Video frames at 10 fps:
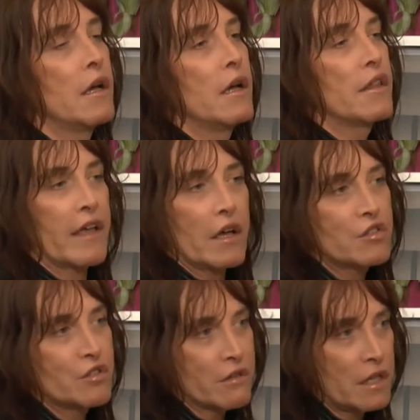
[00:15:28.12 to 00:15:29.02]
they are
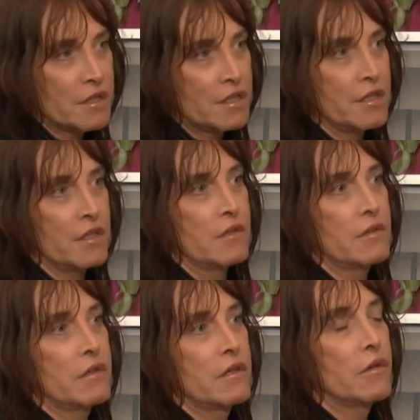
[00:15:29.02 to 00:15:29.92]
trusting you
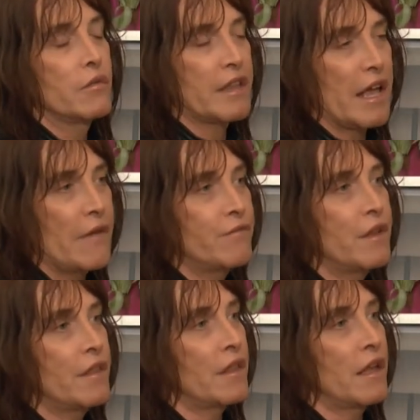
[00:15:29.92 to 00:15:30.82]
with
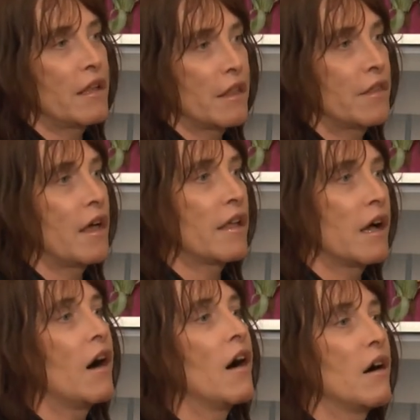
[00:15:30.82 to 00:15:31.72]
everything they
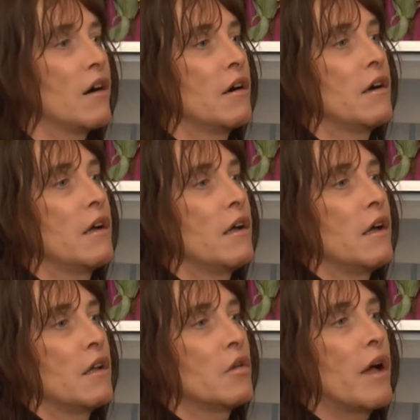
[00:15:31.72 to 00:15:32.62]
are.
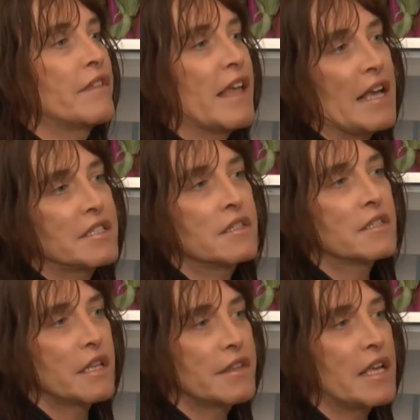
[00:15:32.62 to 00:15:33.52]
You have the
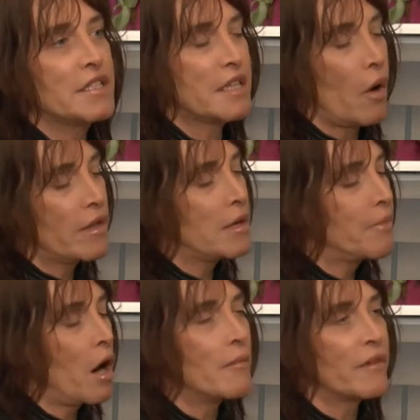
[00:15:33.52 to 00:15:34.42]
essence and their soul in the
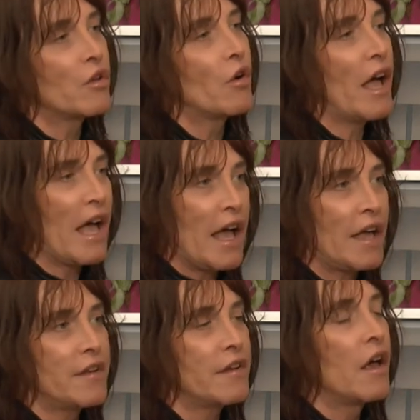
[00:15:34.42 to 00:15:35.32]
palm of your
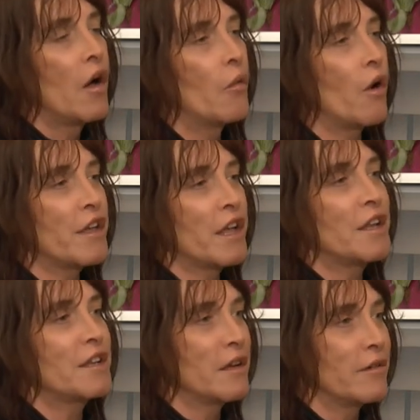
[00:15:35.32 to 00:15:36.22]
hand. What are you
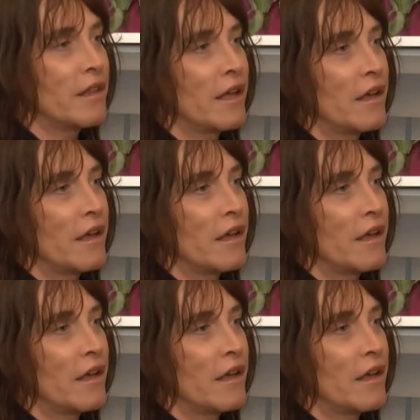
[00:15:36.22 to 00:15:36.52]
going to do with it?